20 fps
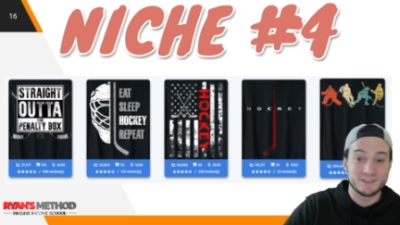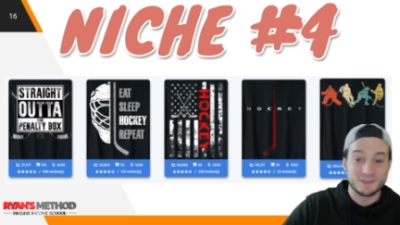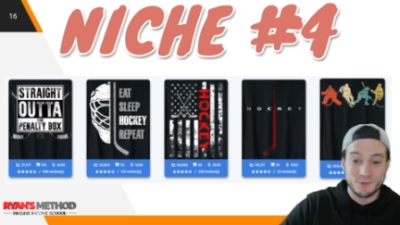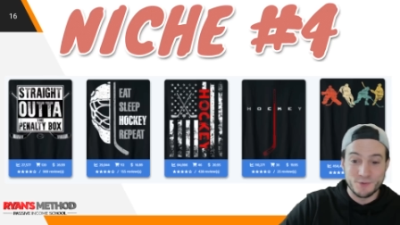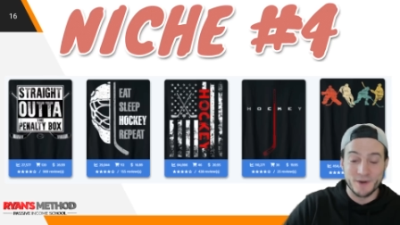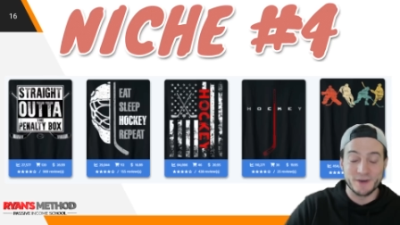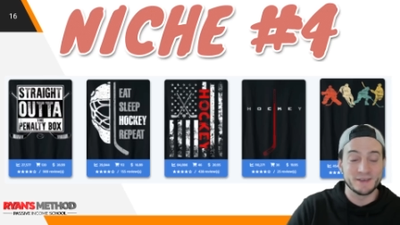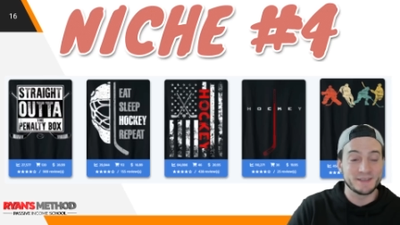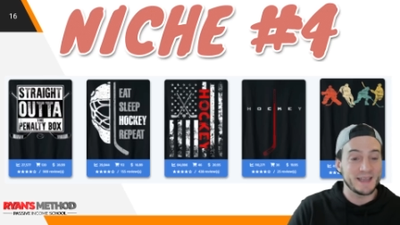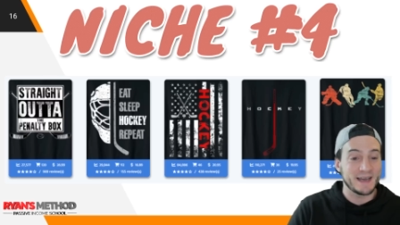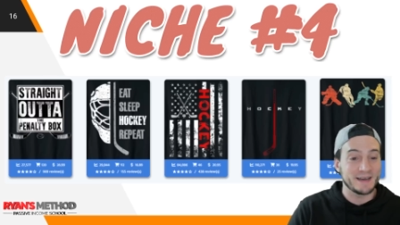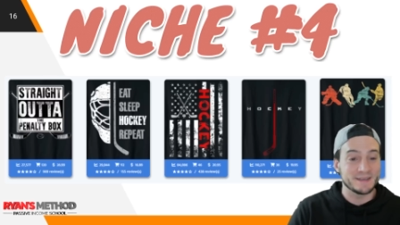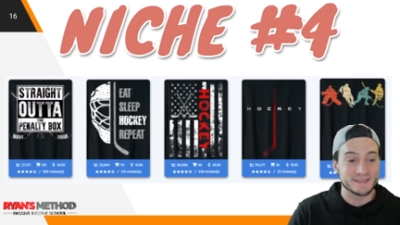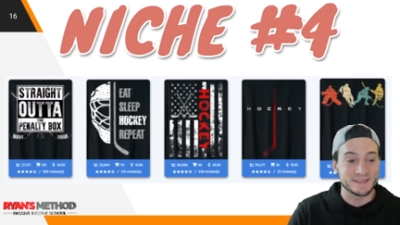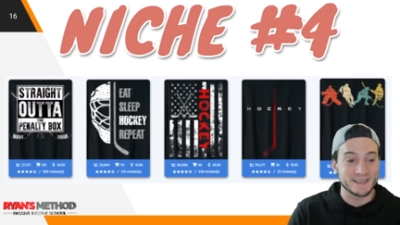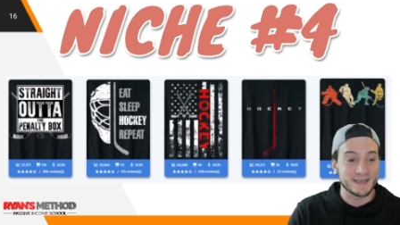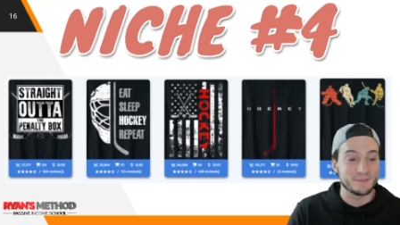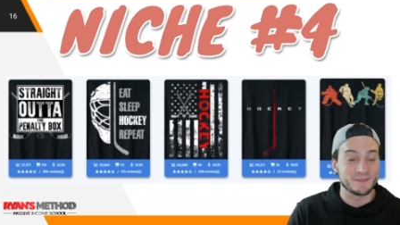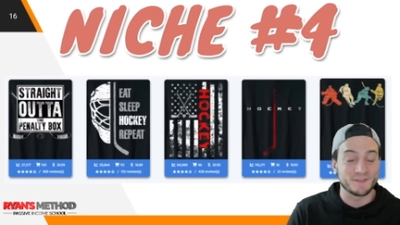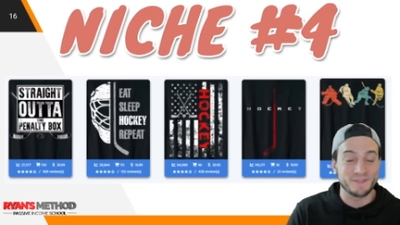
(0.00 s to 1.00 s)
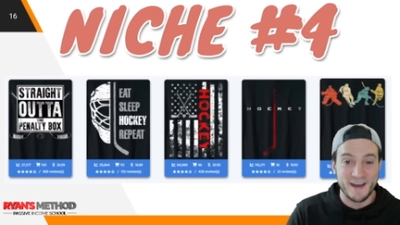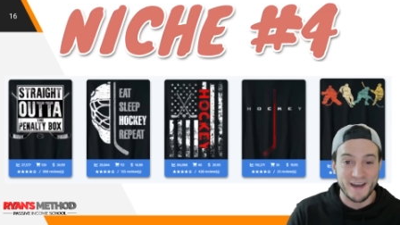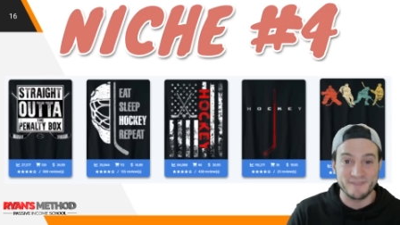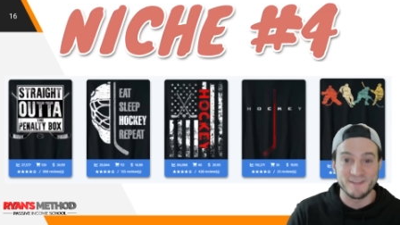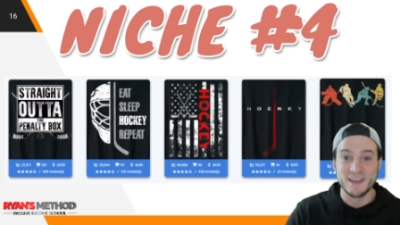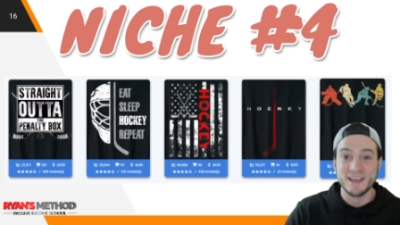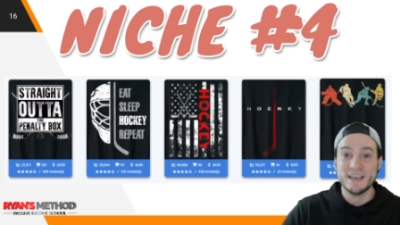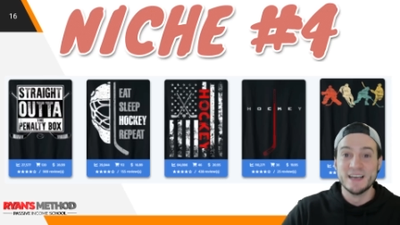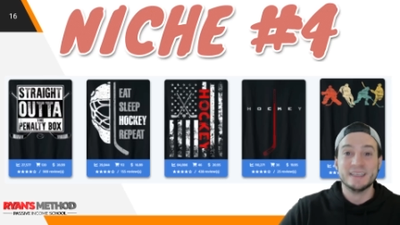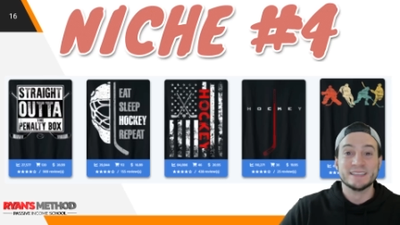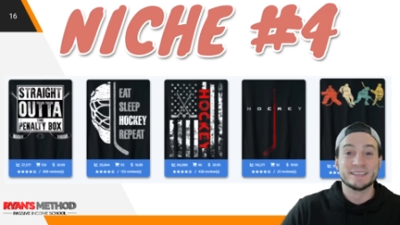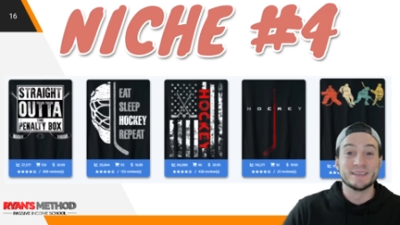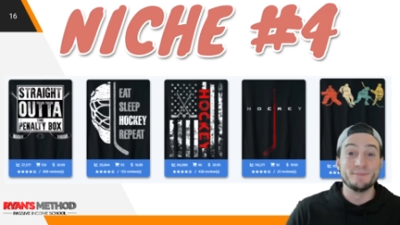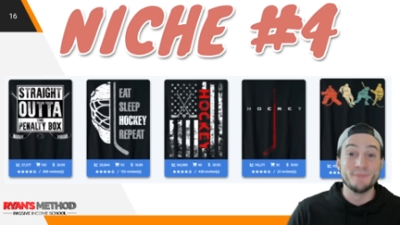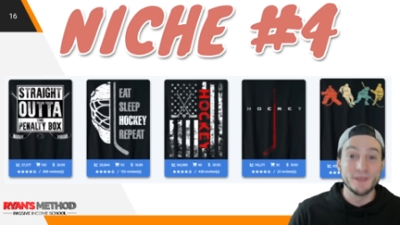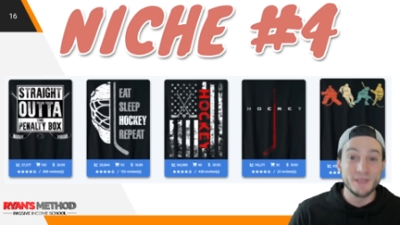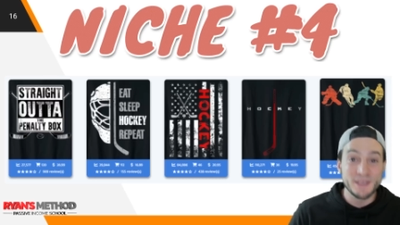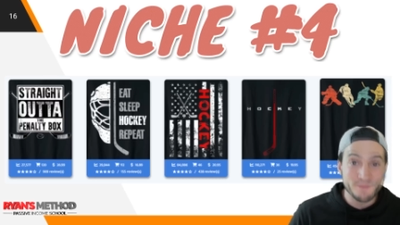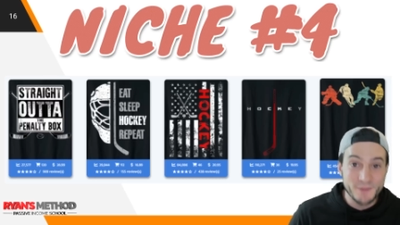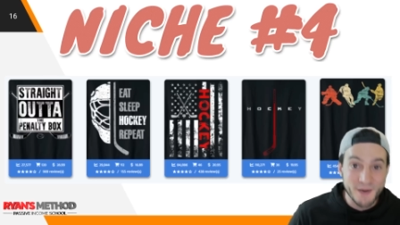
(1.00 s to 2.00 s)
200,000 times five, it's a
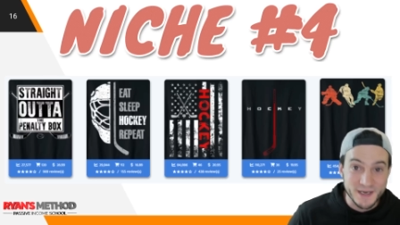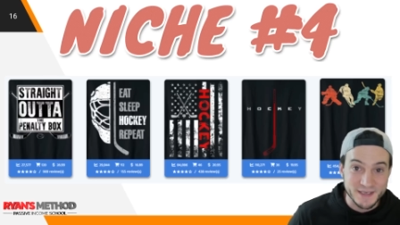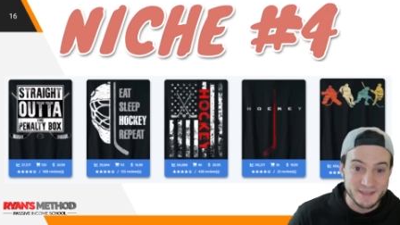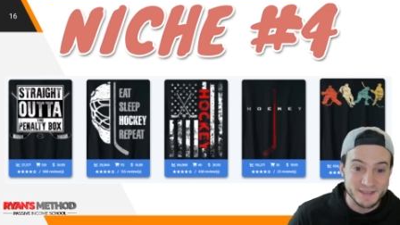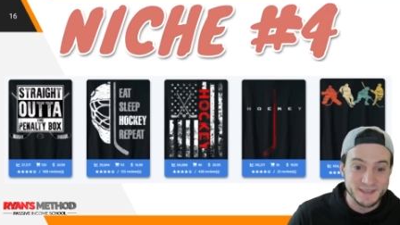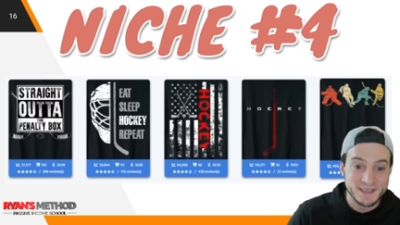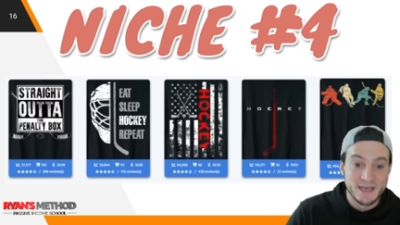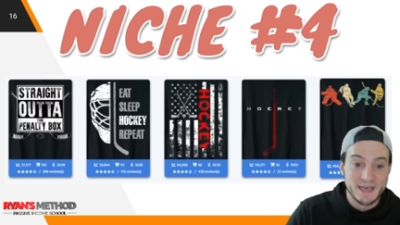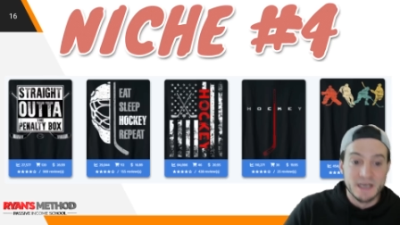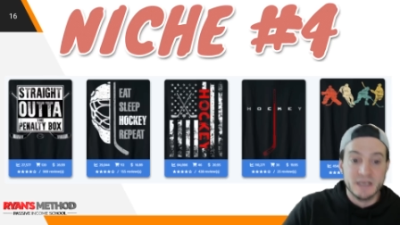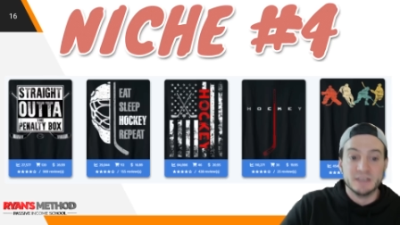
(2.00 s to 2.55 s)
million bucks.